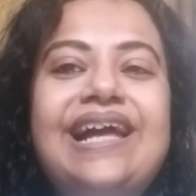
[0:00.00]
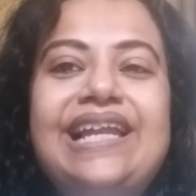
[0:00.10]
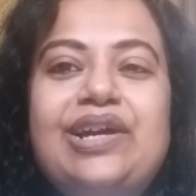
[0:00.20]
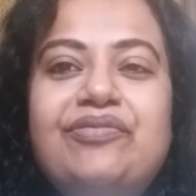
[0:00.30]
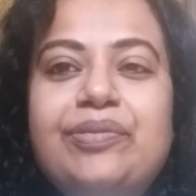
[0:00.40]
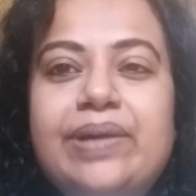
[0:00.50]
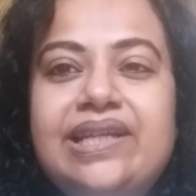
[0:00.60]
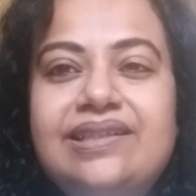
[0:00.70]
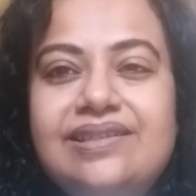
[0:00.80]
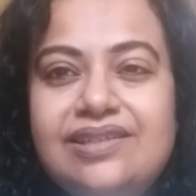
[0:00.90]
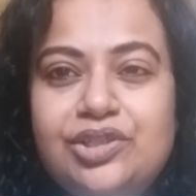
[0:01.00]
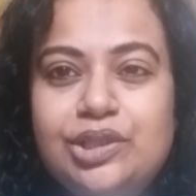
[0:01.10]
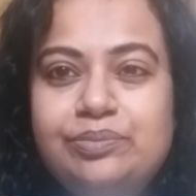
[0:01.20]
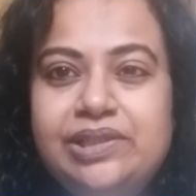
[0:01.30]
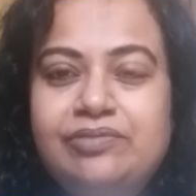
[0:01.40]
Hello everybody, this is
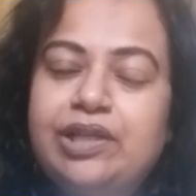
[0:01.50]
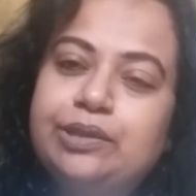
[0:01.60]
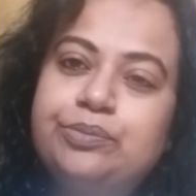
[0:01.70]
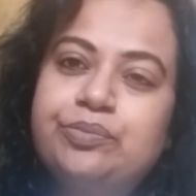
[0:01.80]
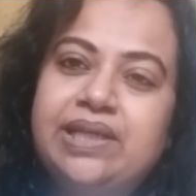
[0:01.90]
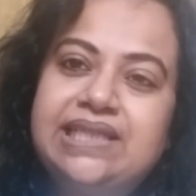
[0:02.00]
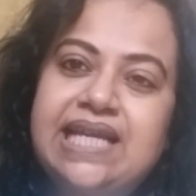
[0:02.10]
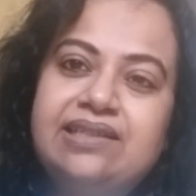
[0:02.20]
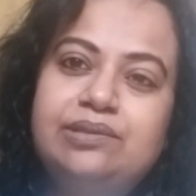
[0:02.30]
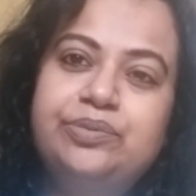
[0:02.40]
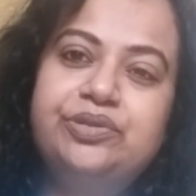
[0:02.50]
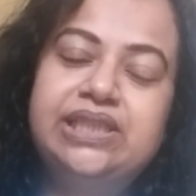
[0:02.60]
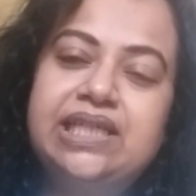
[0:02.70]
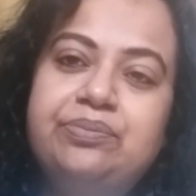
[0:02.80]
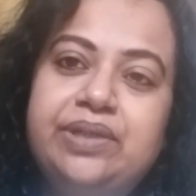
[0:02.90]
Shilmay. Welcome to my channel
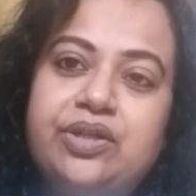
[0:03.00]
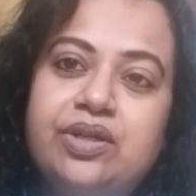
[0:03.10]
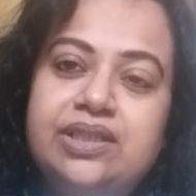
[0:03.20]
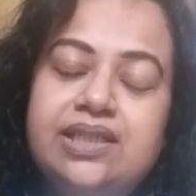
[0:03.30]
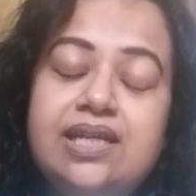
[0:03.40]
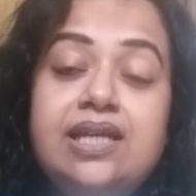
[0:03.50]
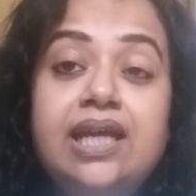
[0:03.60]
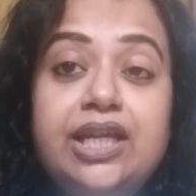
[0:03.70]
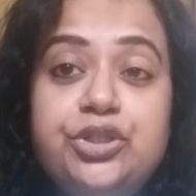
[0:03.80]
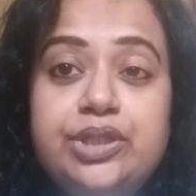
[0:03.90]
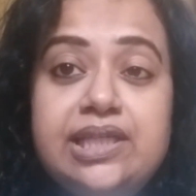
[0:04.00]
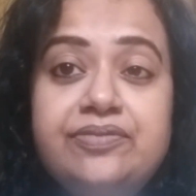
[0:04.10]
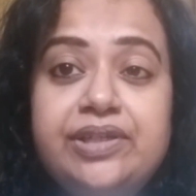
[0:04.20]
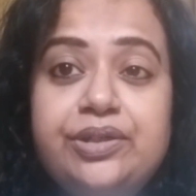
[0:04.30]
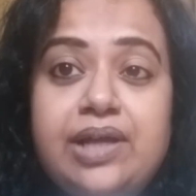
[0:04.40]
Beauty and Beyond. In today's
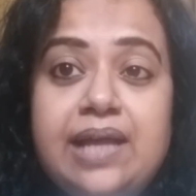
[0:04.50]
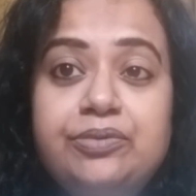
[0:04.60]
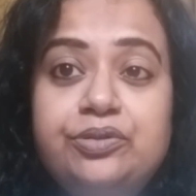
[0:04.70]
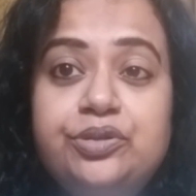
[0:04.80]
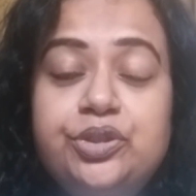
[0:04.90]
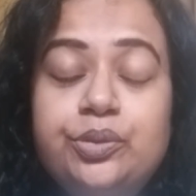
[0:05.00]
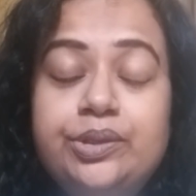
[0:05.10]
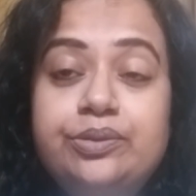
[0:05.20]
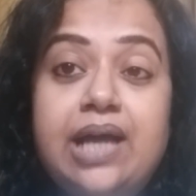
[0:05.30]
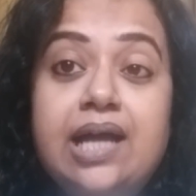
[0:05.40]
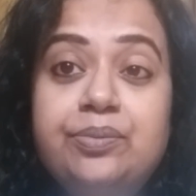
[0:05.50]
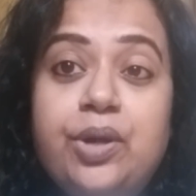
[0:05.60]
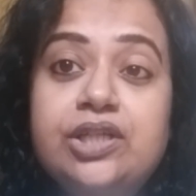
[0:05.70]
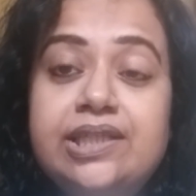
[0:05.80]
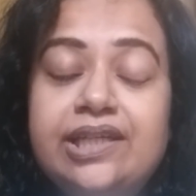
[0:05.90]
video, I'm going to show you the
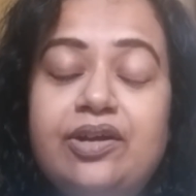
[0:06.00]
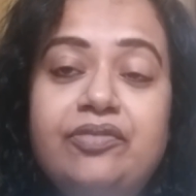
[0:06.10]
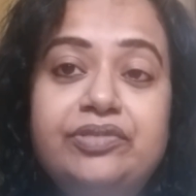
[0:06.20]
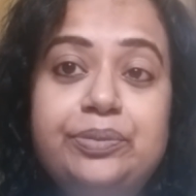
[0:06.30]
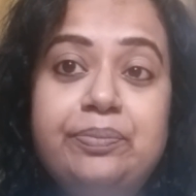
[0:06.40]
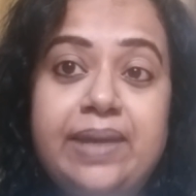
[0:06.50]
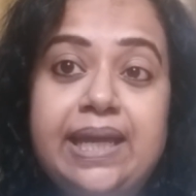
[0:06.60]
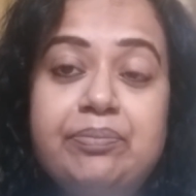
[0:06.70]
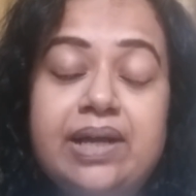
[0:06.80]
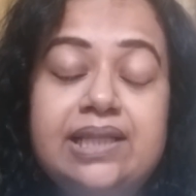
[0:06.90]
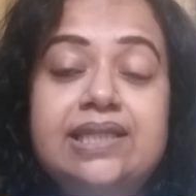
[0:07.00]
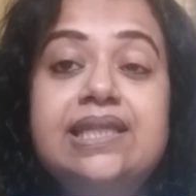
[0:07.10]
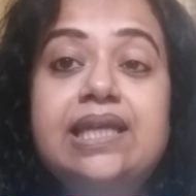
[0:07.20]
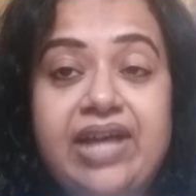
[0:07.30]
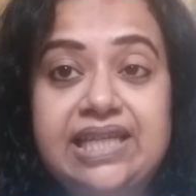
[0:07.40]
unboxing of the May
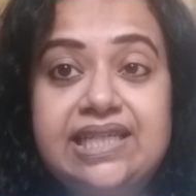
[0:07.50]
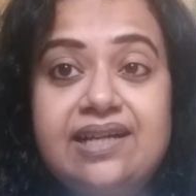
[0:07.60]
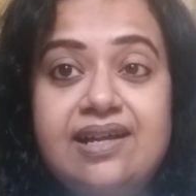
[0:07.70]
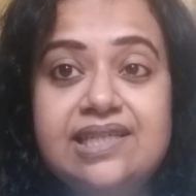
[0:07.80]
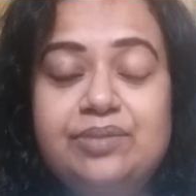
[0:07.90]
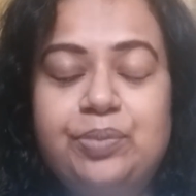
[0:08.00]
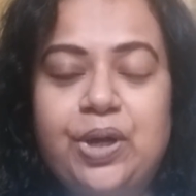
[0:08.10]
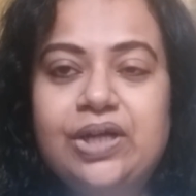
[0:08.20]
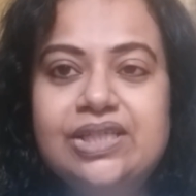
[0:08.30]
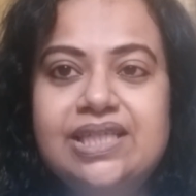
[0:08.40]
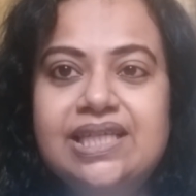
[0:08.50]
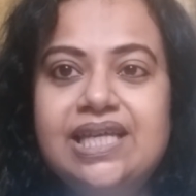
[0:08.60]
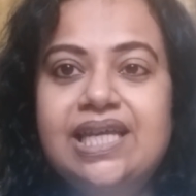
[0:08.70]
month's Vanitycask box.